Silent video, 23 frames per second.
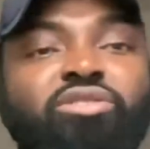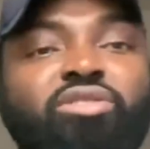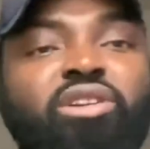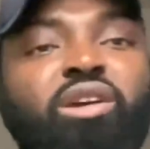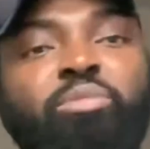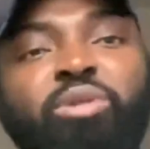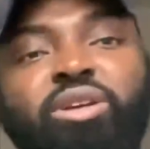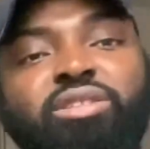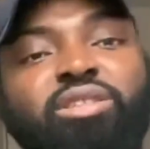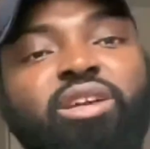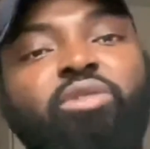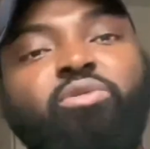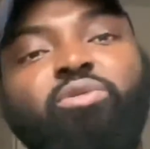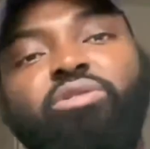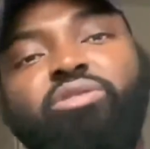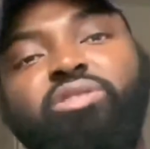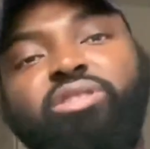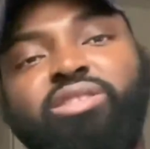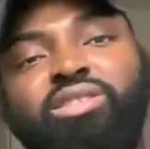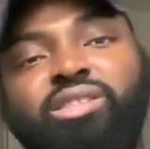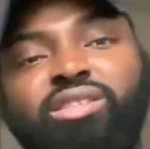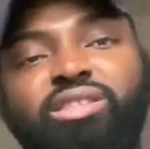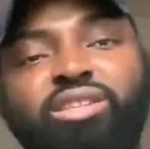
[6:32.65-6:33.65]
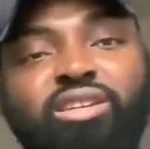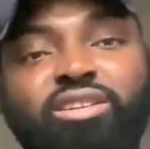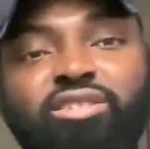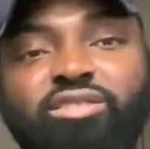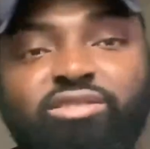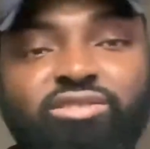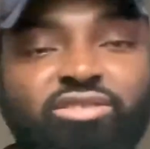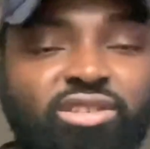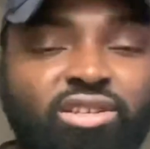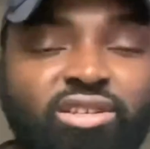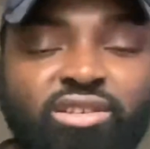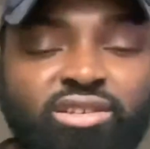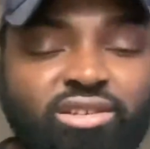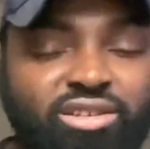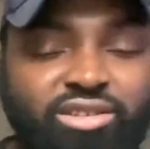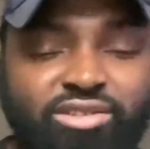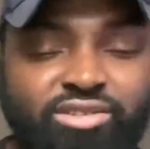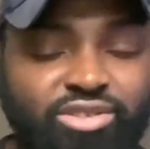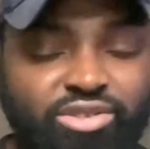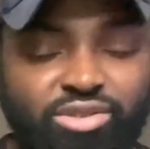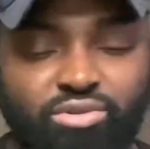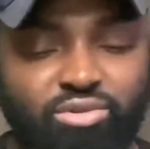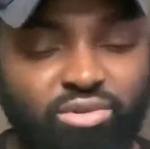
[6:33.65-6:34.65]
Comment down what you think and
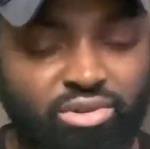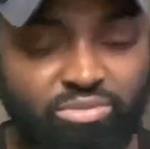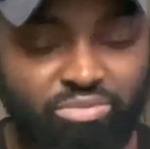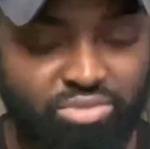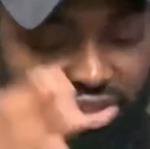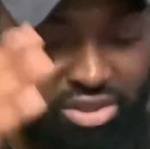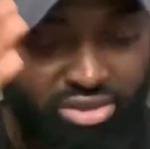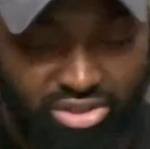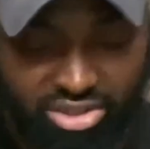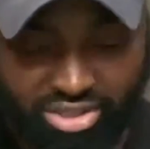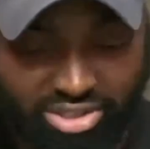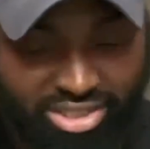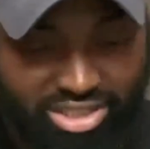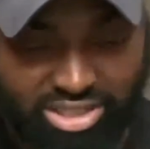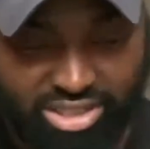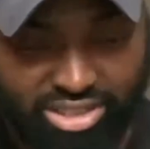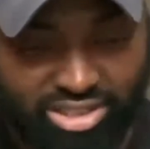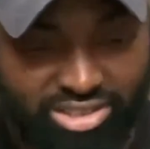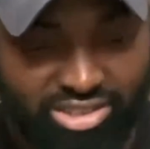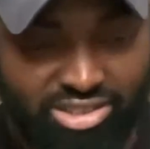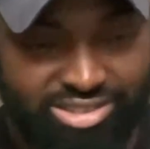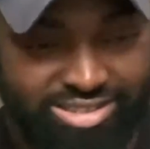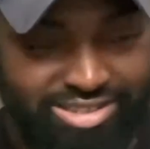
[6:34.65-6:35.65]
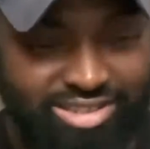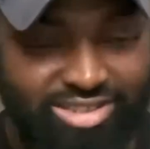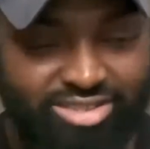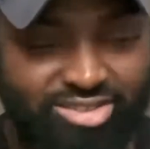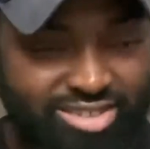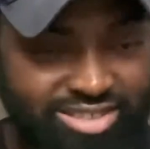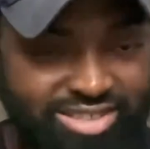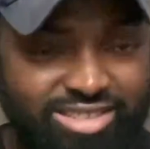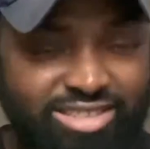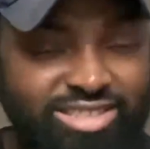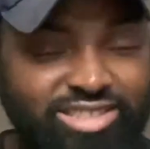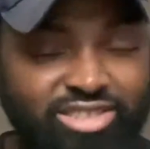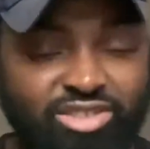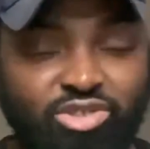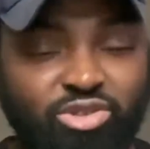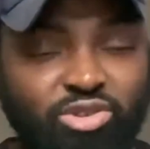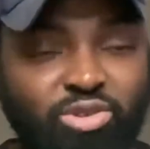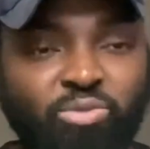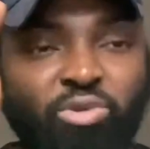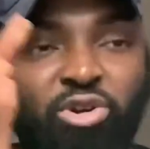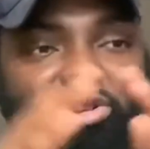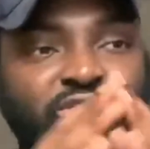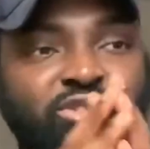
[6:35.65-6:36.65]
so on. Because this is just, it's too
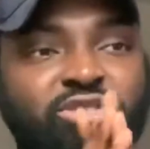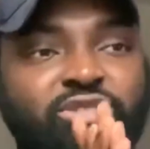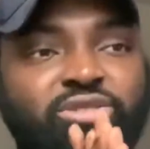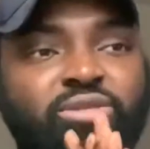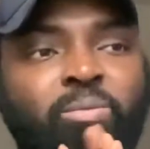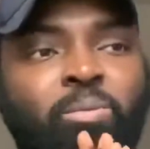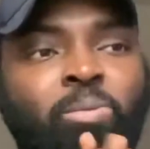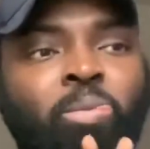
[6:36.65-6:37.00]
much.